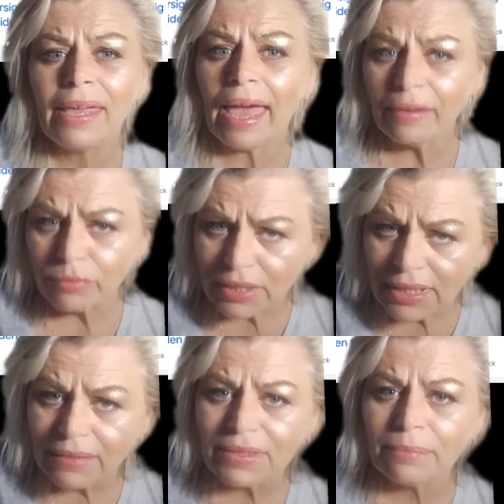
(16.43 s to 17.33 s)
have
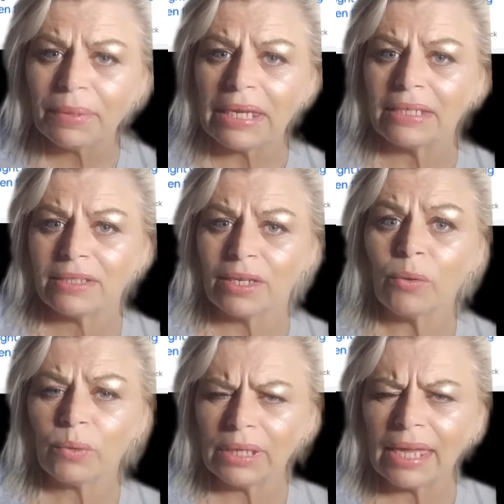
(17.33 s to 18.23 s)
received subpoenas
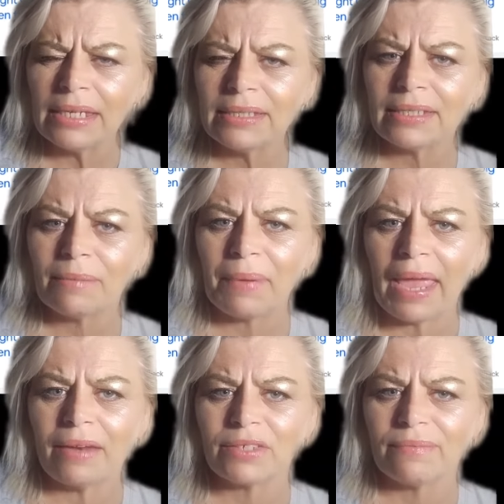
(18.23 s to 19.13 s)
related to the
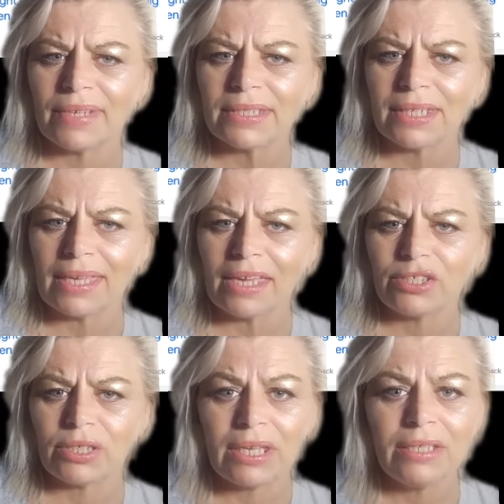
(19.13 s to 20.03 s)
panel's
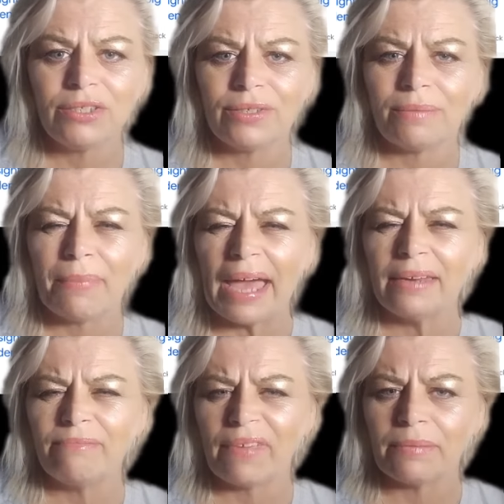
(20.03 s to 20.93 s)
investigation into the
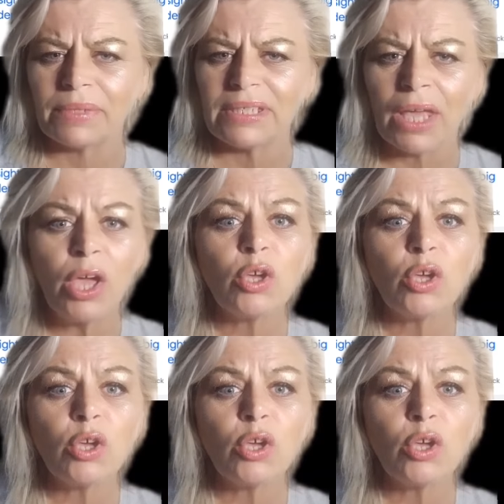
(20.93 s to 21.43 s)
Biden family's